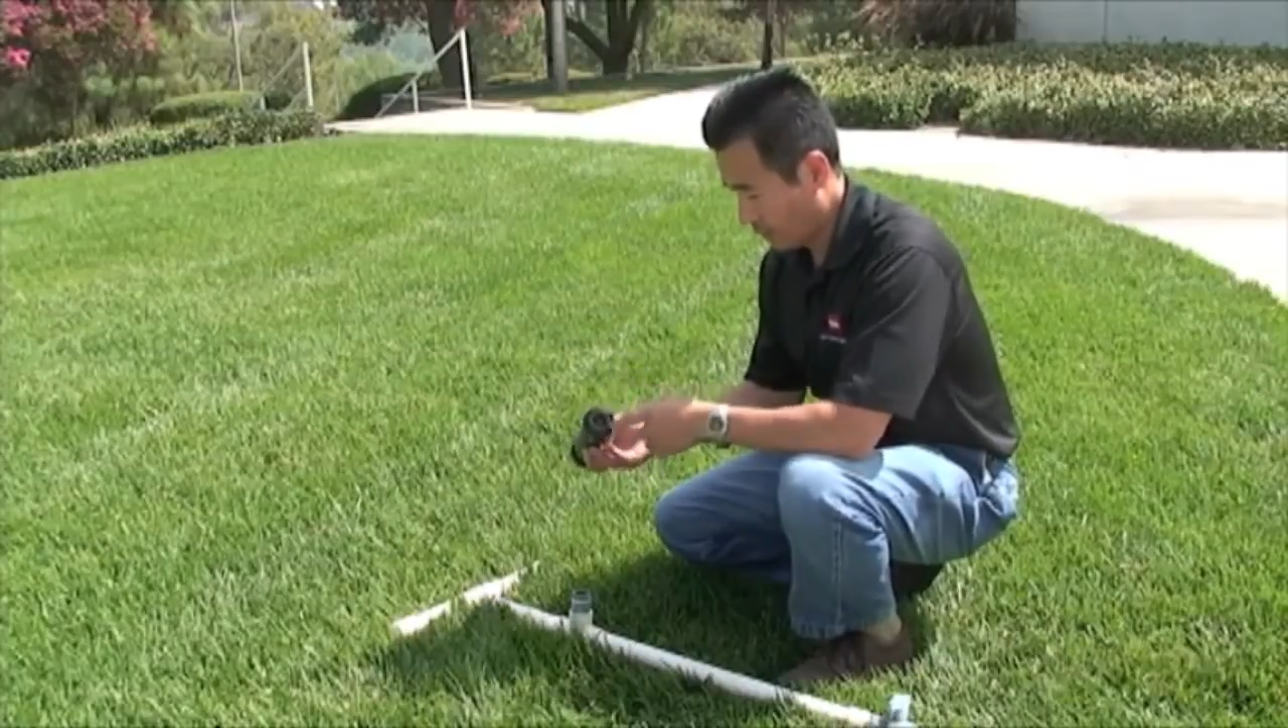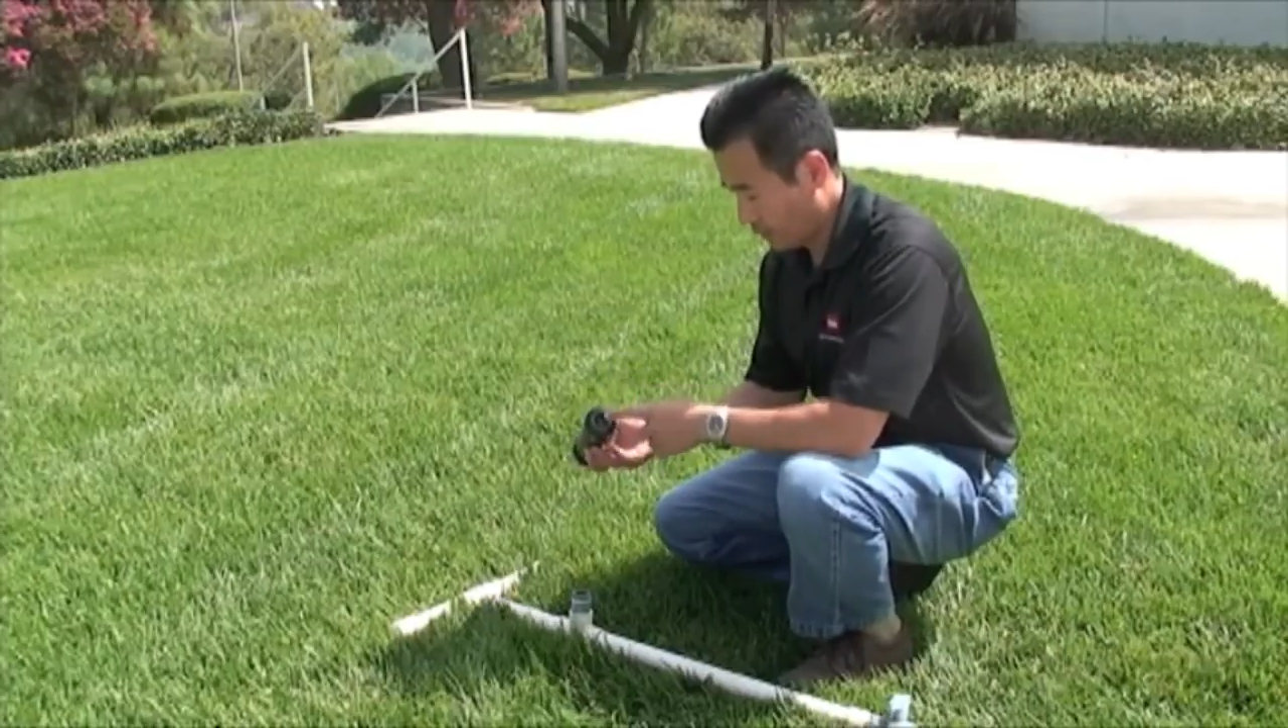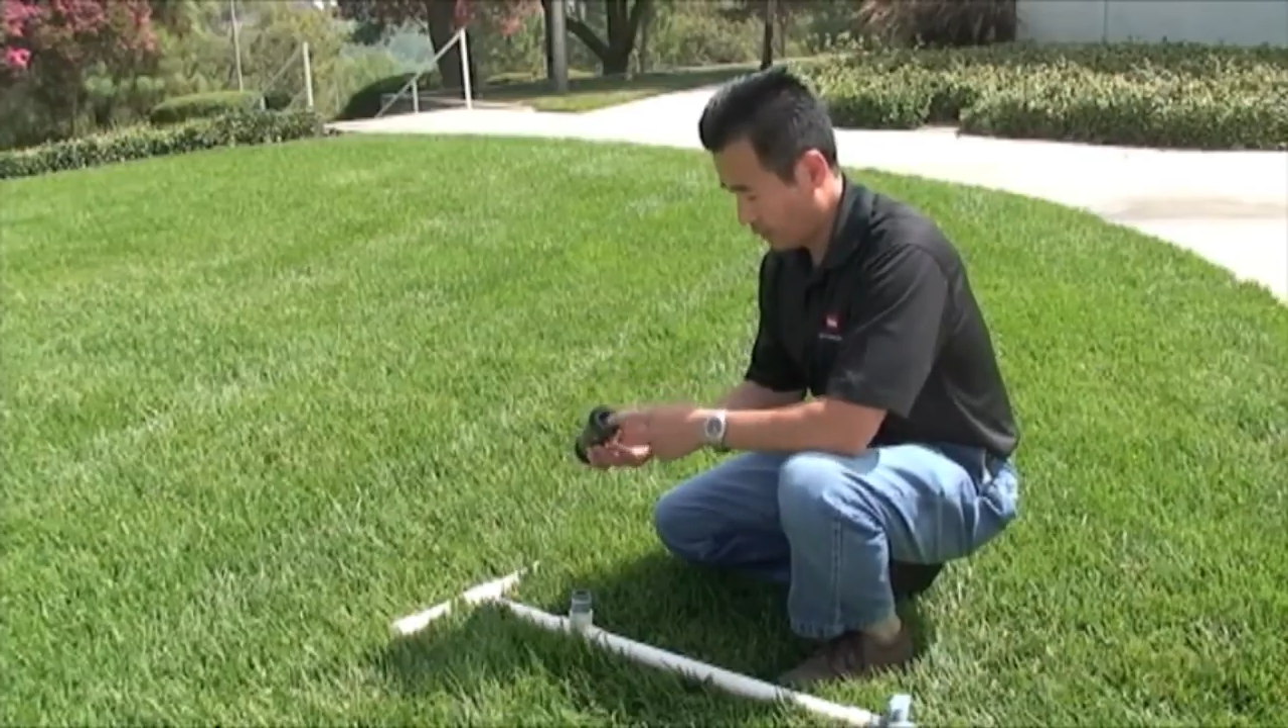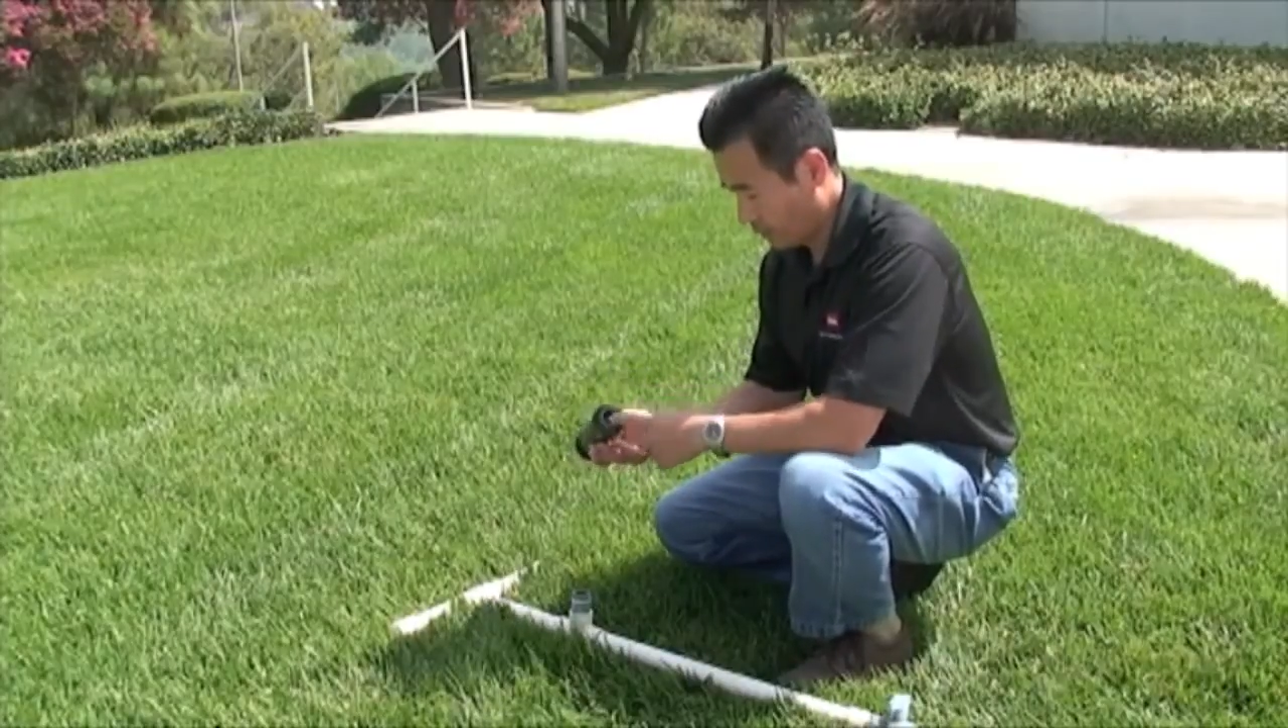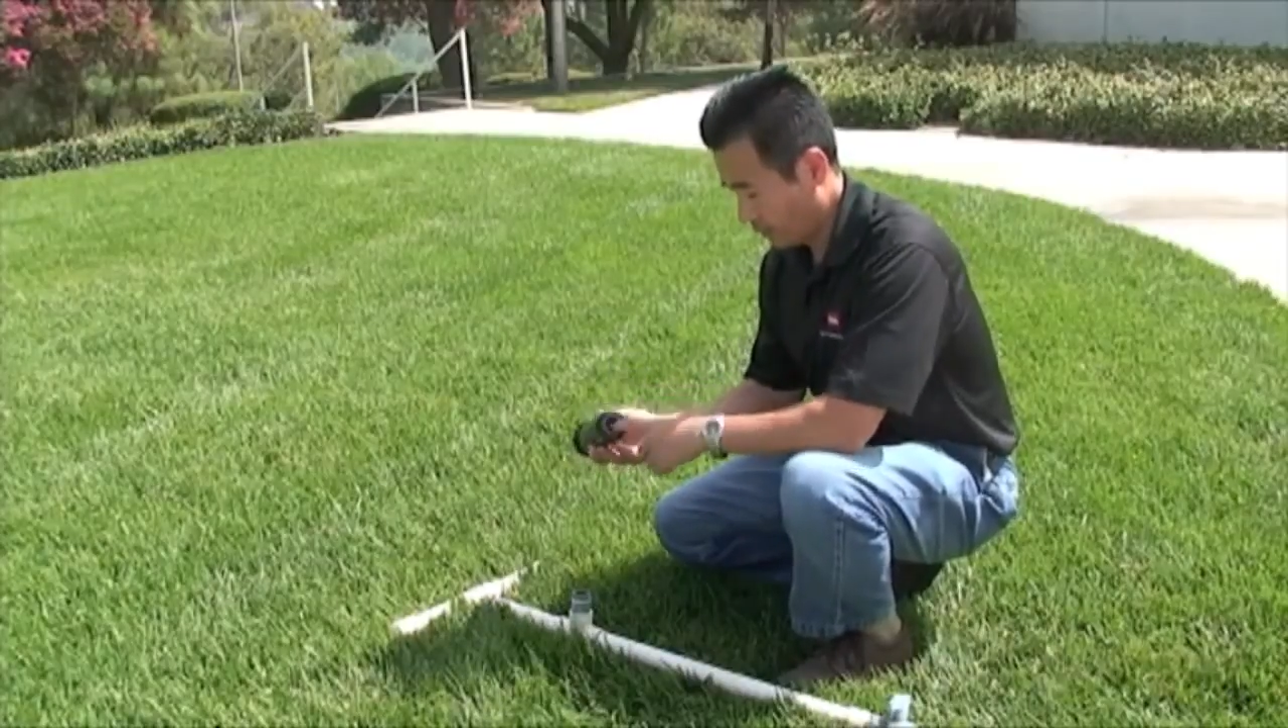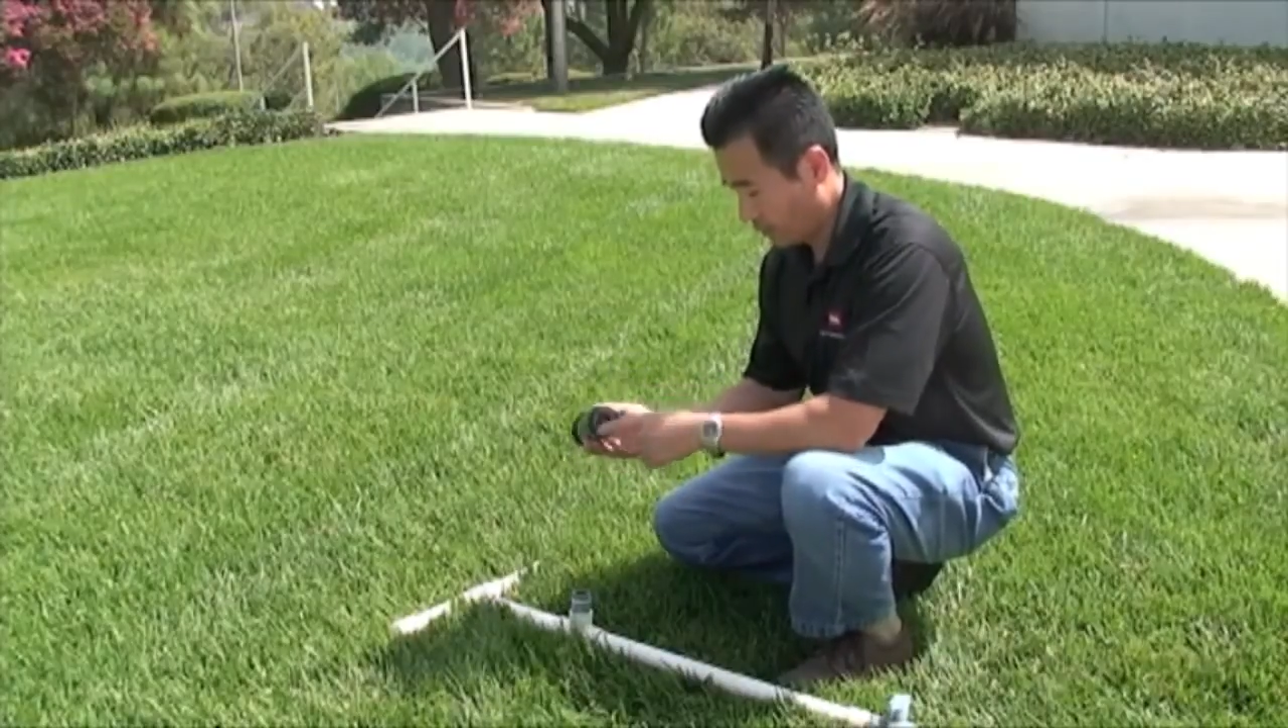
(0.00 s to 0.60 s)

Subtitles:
The inlet